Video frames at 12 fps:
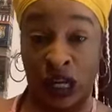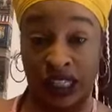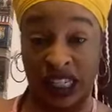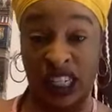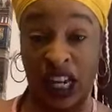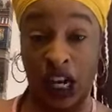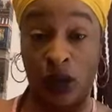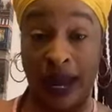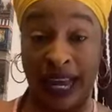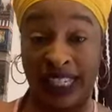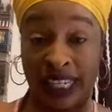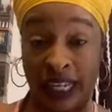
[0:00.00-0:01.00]
Dr.
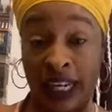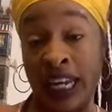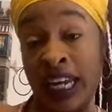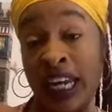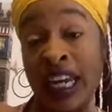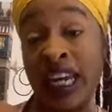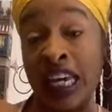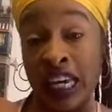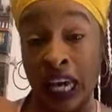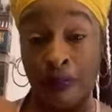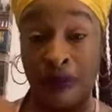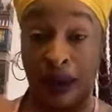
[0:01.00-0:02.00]
Tanquest,
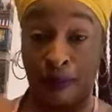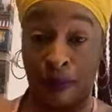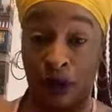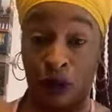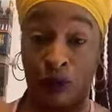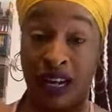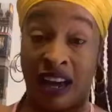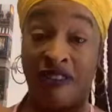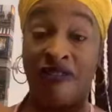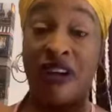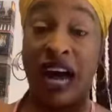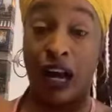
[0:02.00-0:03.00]
keep that book with
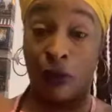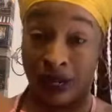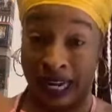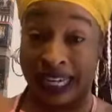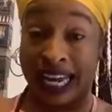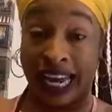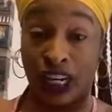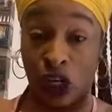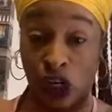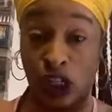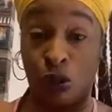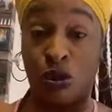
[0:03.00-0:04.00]
that file with that
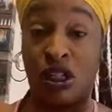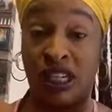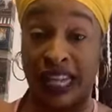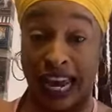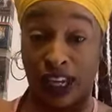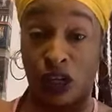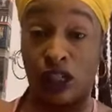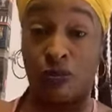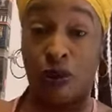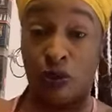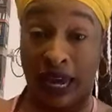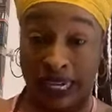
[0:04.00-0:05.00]
diagnosis which you
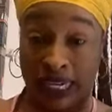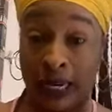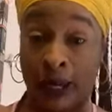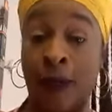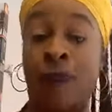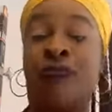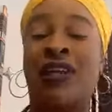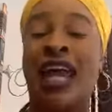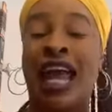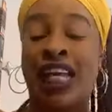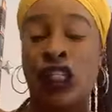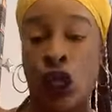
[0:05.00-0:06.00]
diagnosed me with.
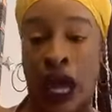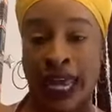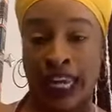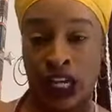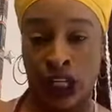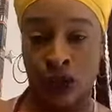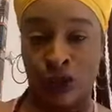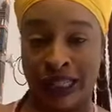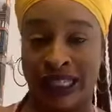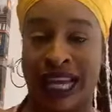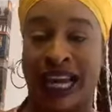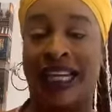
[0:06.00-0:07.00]
So I could
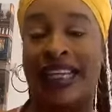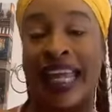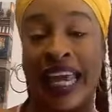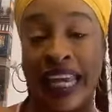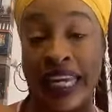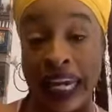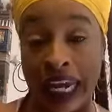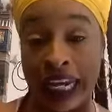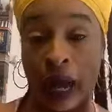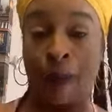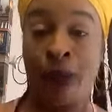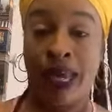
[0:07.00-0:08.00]
use that because I can
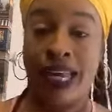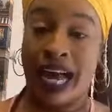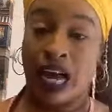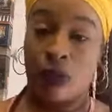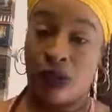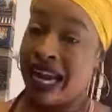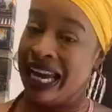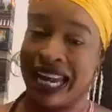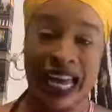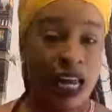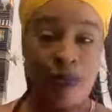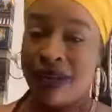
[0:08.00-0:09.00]
need that pink card when I
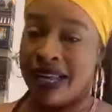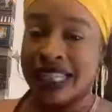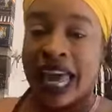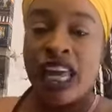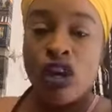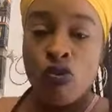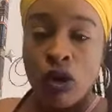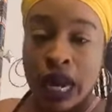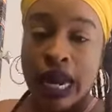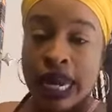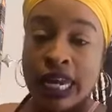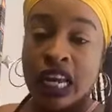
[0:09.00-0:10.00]
land because I can
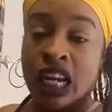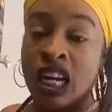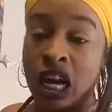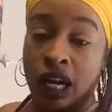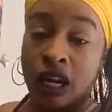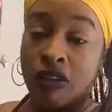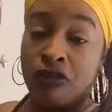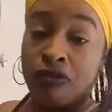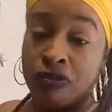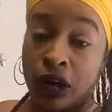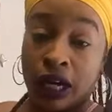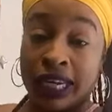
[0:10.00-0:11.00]
really need the cut a
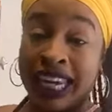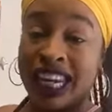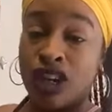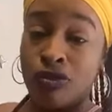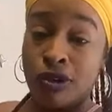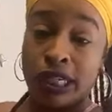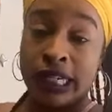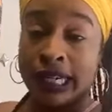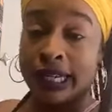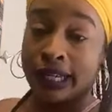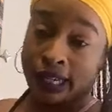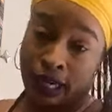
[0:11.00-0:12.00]
fucking
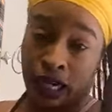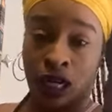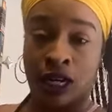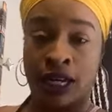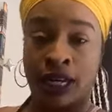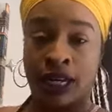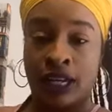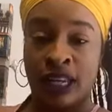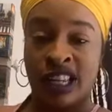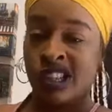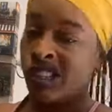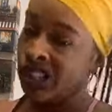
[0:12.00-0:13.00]
critical
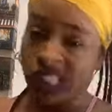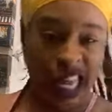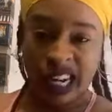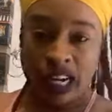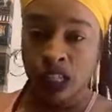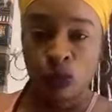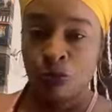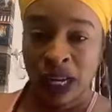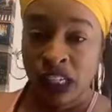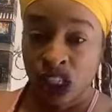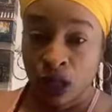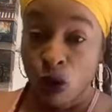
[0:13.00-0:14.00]
Sandilands
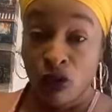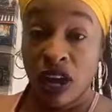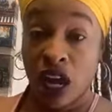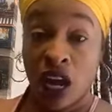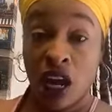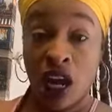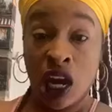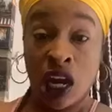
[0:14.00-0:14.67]
patient movie.